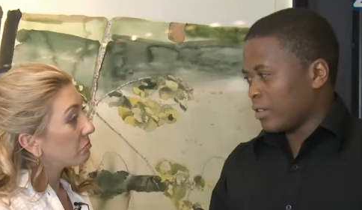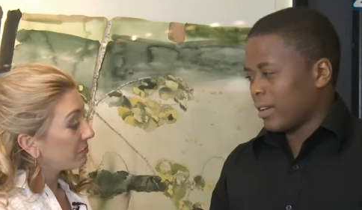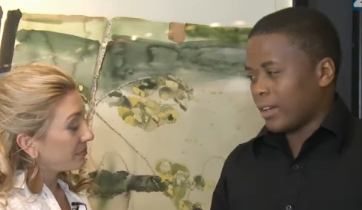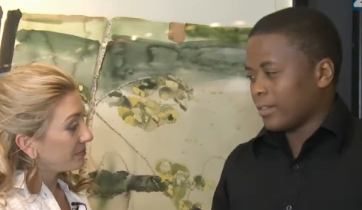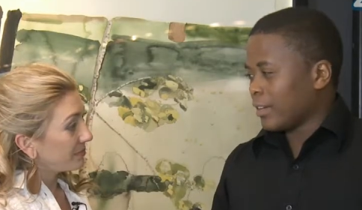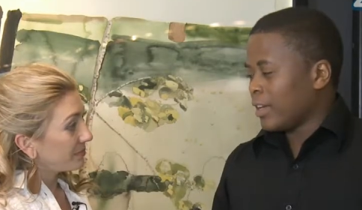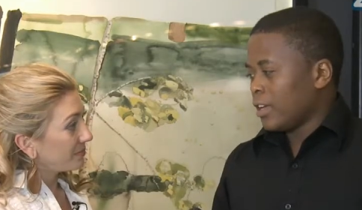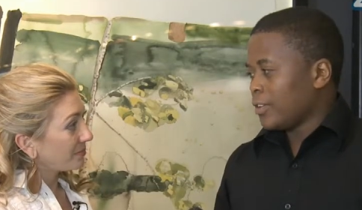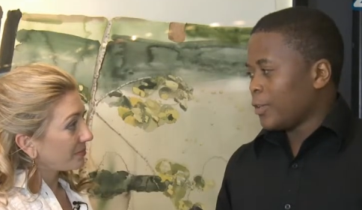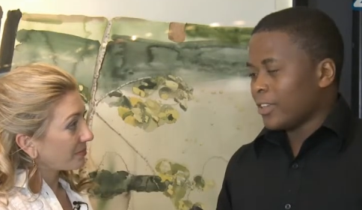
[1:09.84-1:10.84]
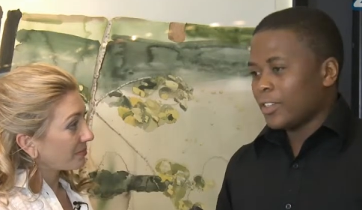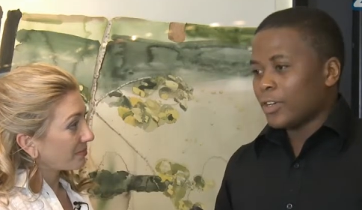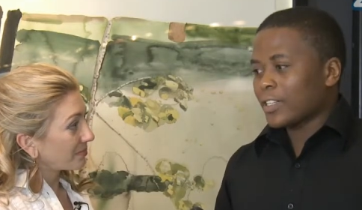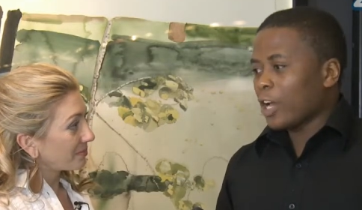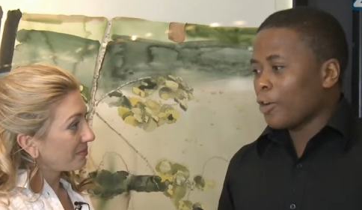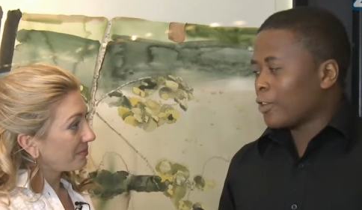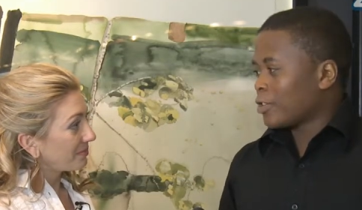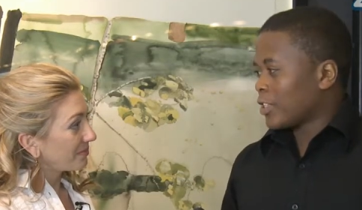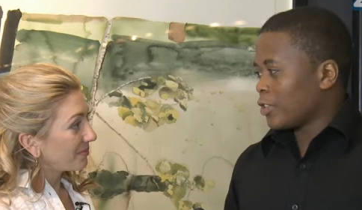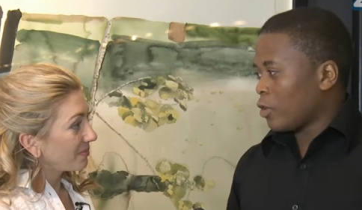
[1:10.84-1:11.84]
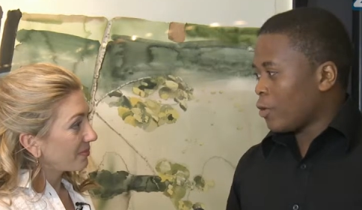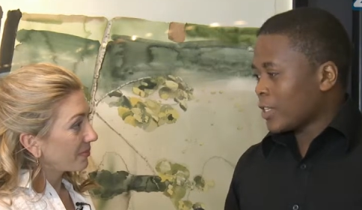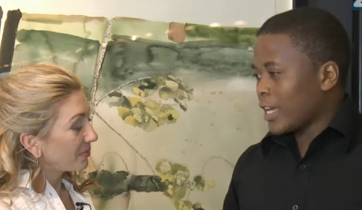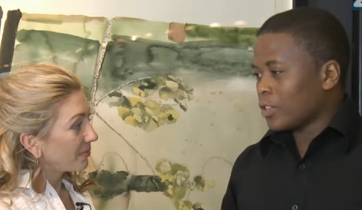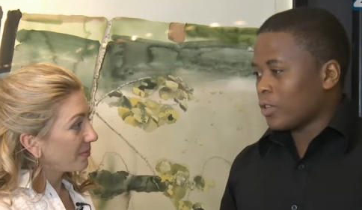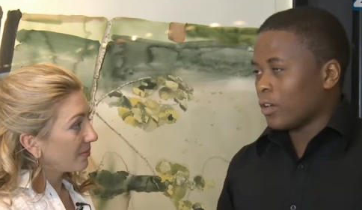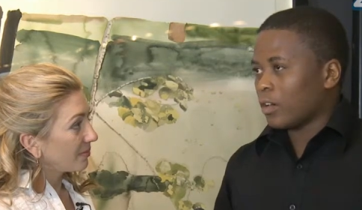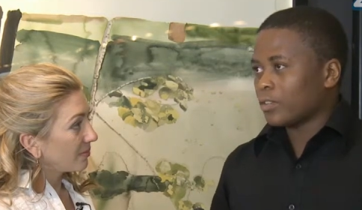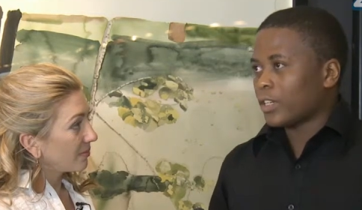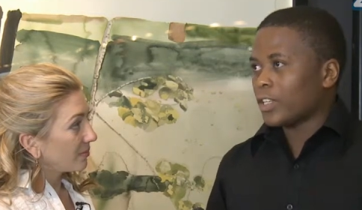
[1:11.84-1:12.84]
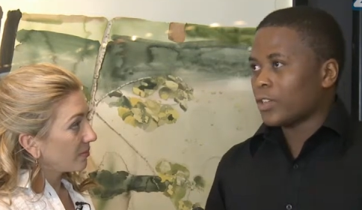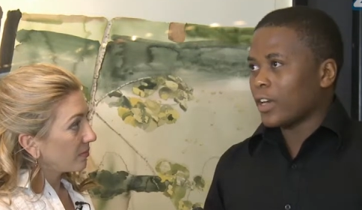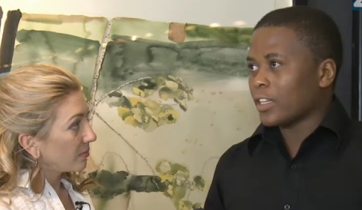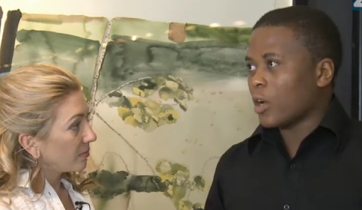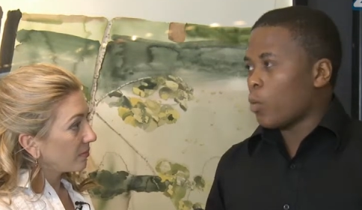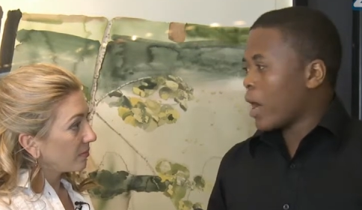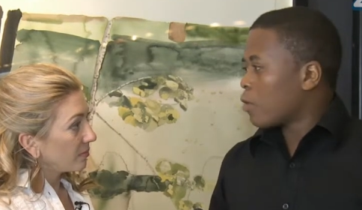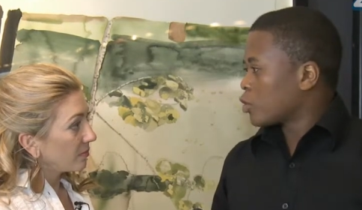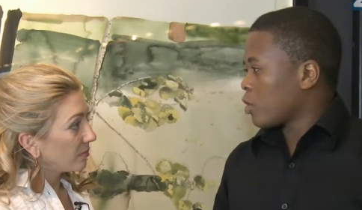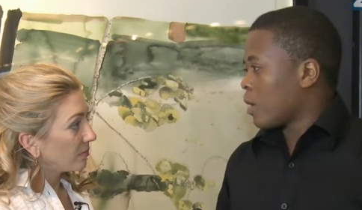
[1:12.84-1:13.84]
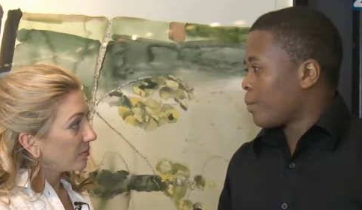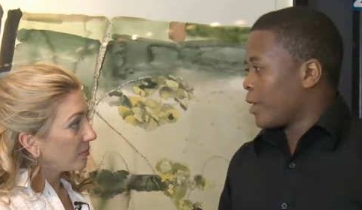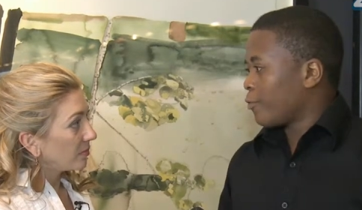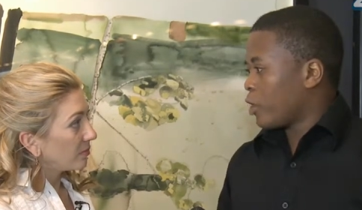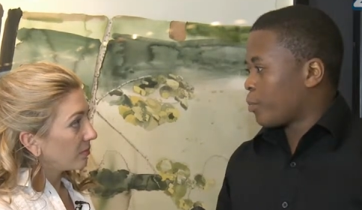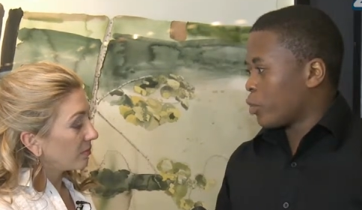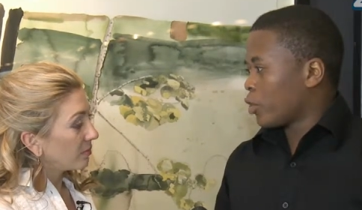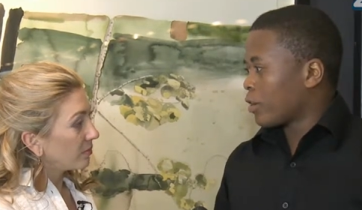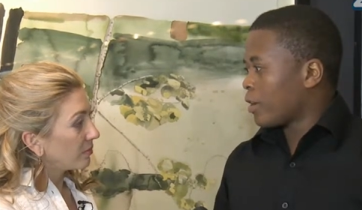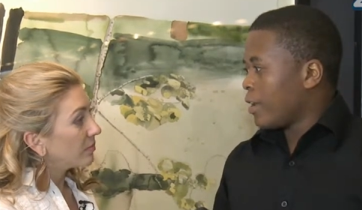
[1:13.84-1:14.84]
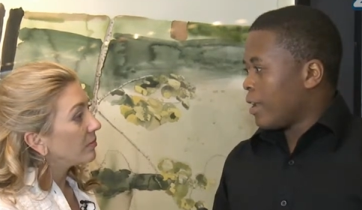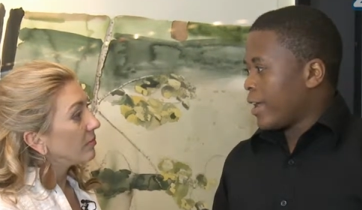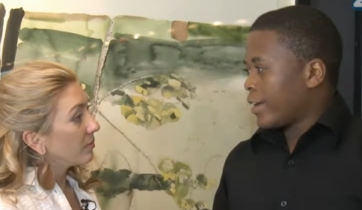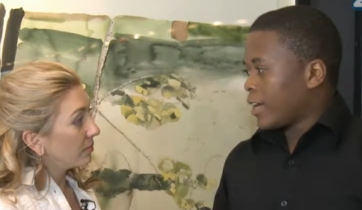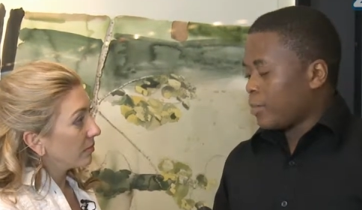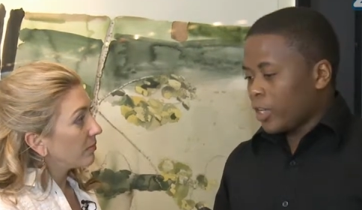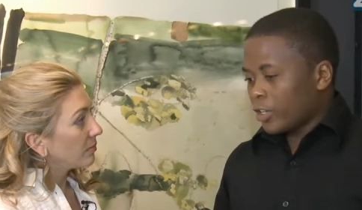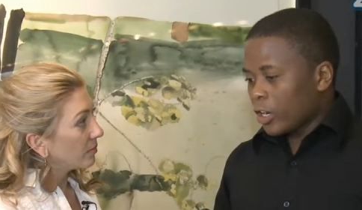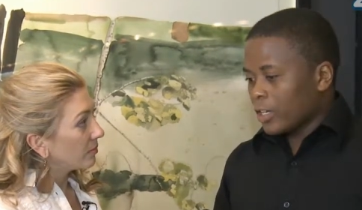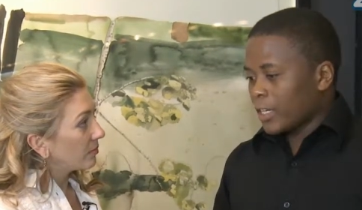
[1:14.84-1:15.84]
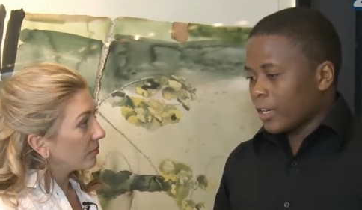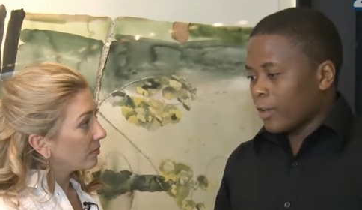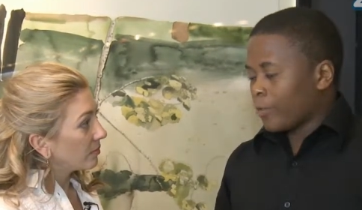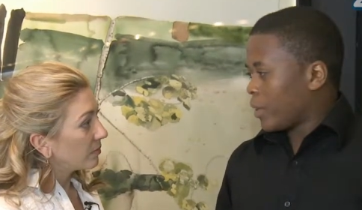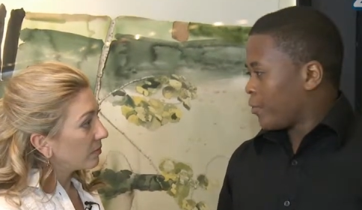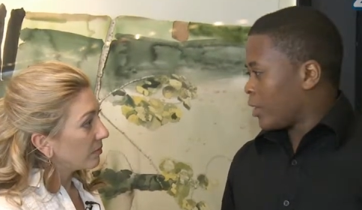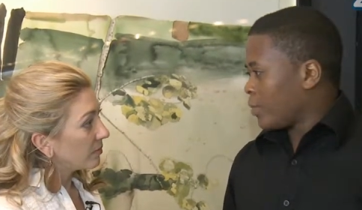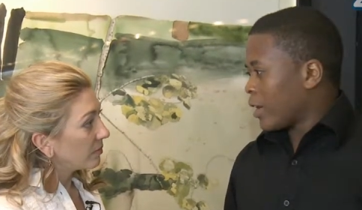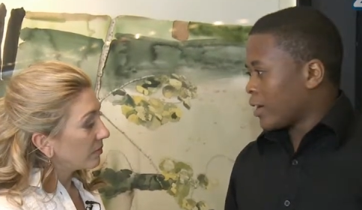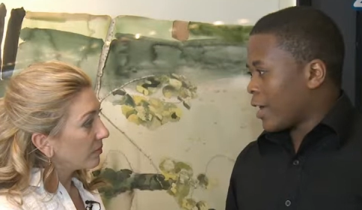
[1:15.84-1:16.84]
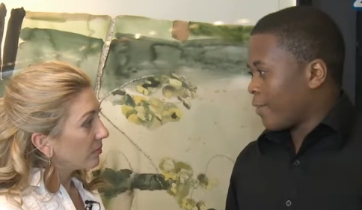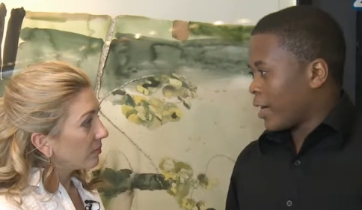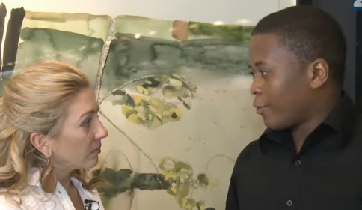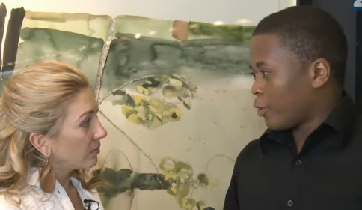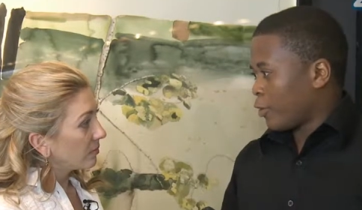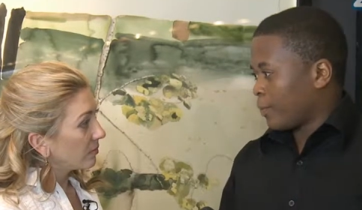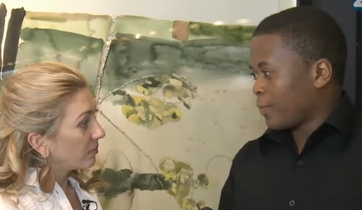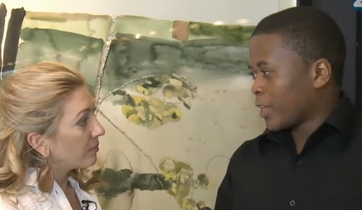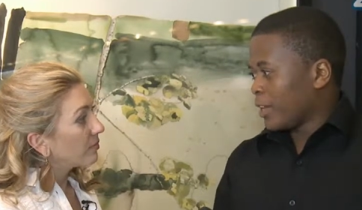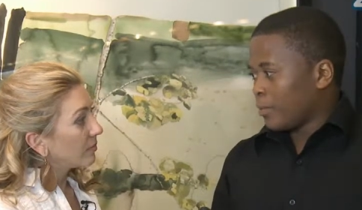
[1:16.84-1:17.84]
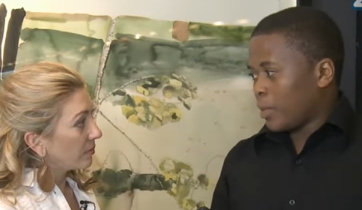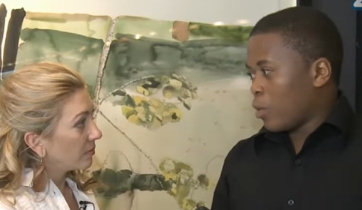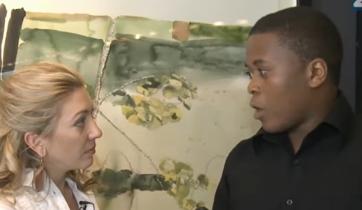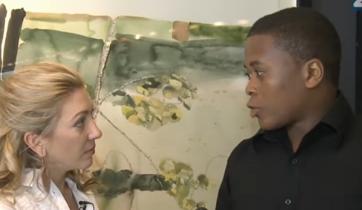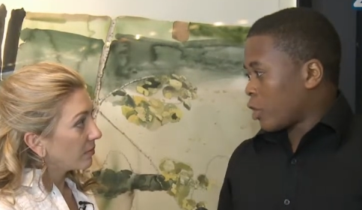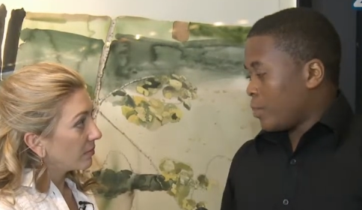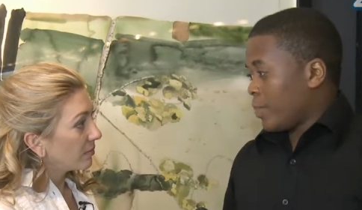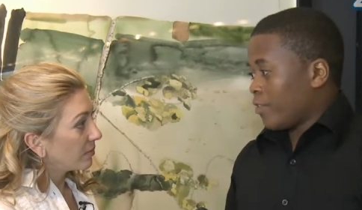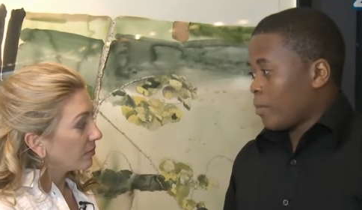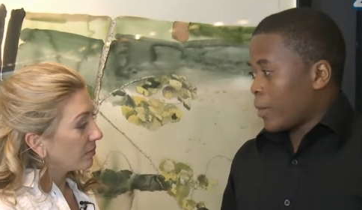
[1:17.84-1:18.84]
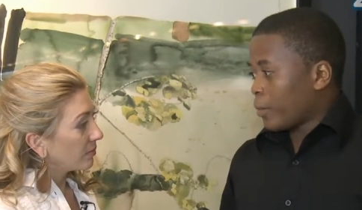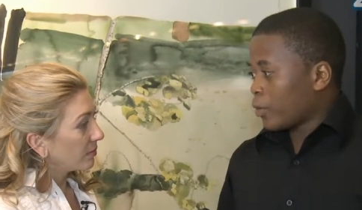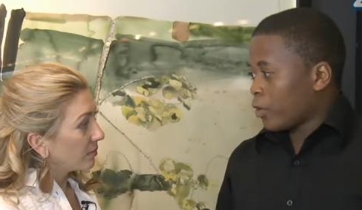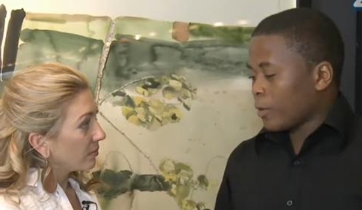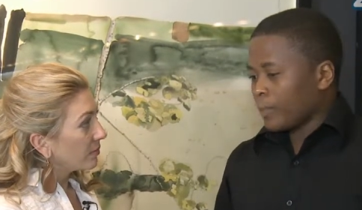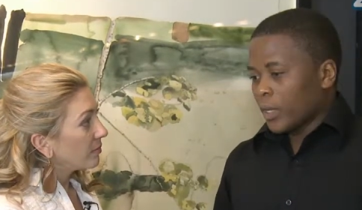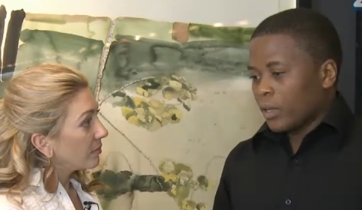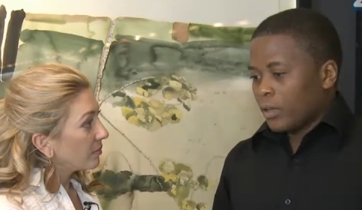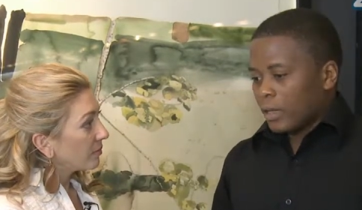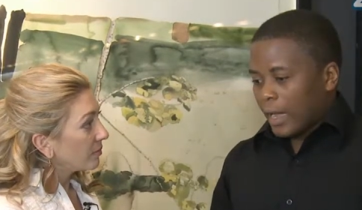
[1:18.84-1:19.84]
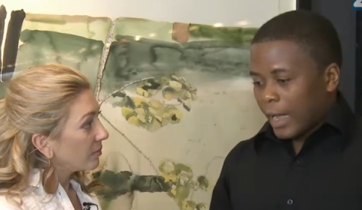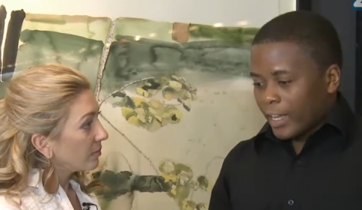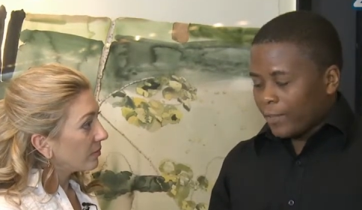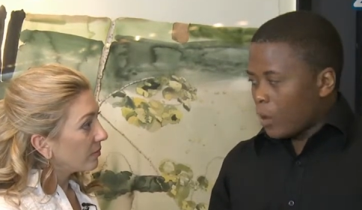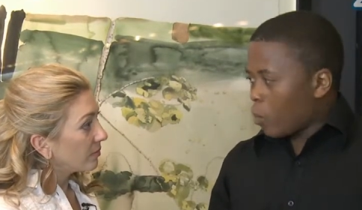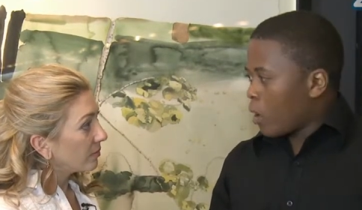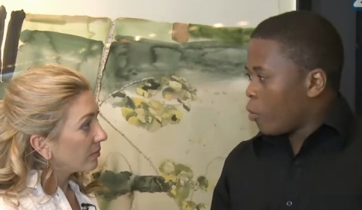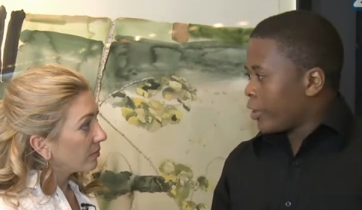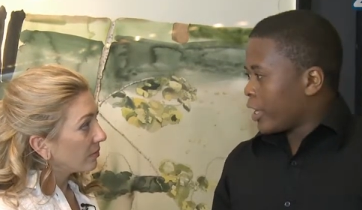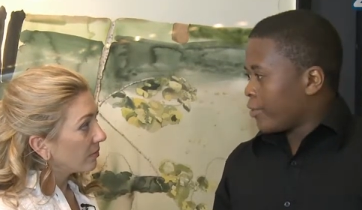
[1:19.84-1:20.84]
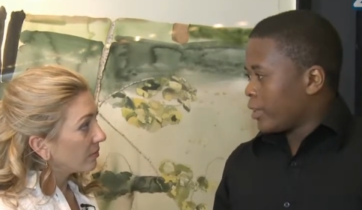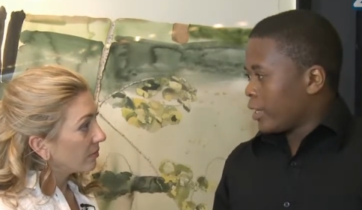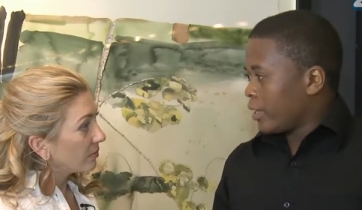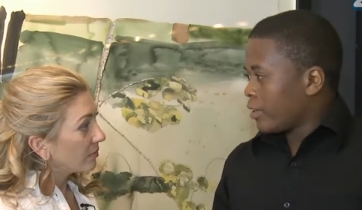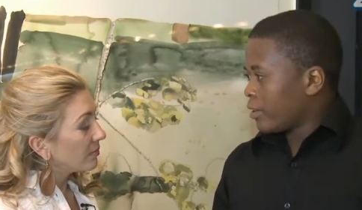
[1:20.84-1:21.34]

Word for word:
Speaker 1: And you know, you know, it's kind of interesting. You always like to uh, try to understand why would someone pay for a product like that. But it turns out that from the feedback that I've had from people who actually pay for my product, I give them one word every day